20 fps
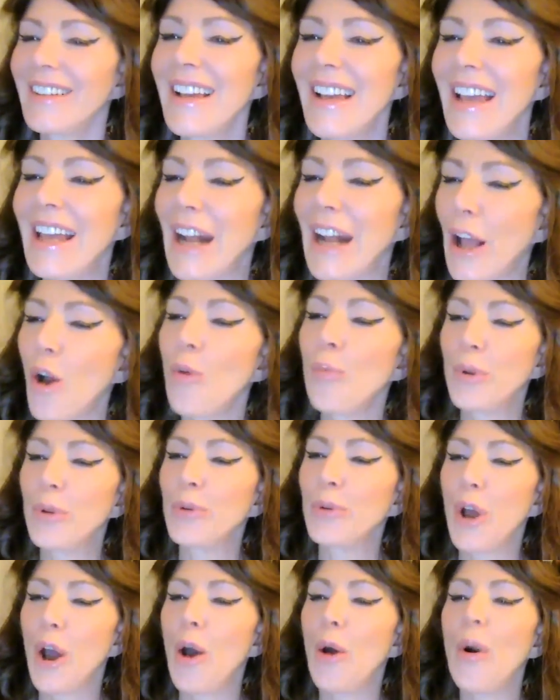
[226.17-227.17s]
And I hope you
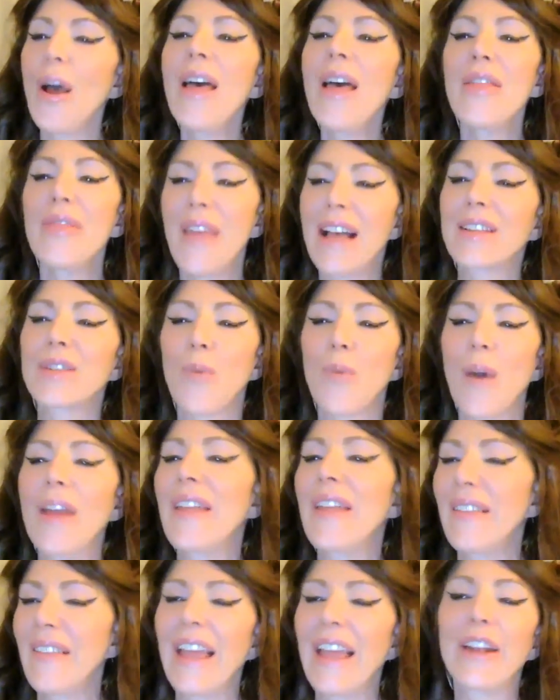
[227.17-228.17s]
know that's why
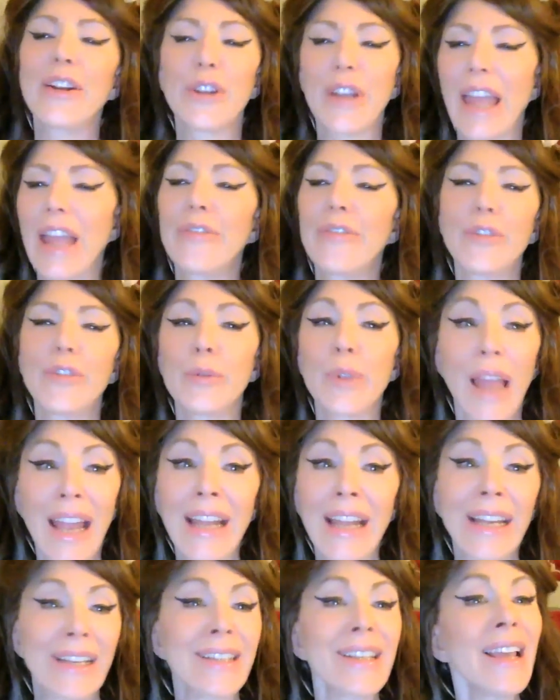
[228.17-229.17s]
they later gave you
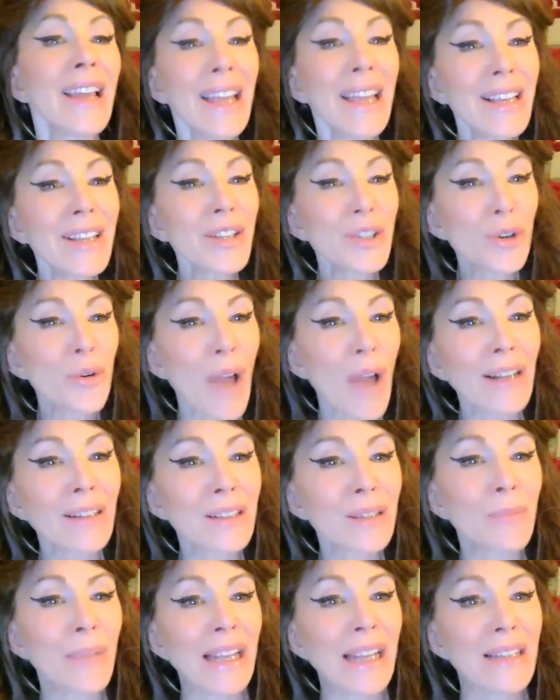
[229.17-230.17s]
ladies
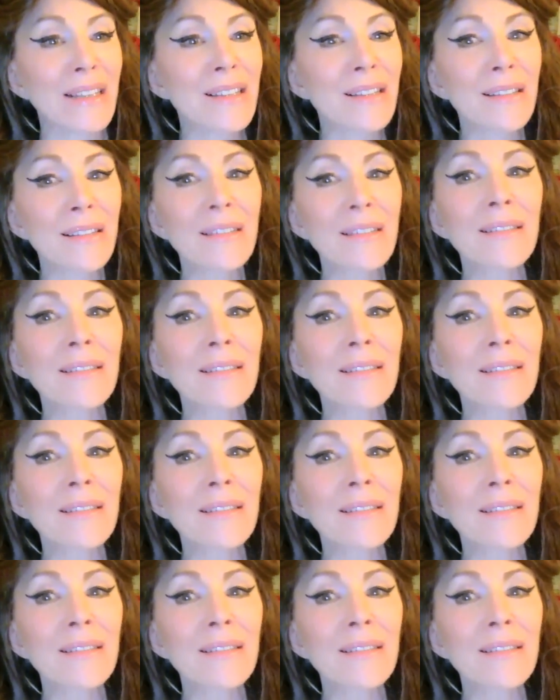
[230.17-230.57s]
hysterectomies.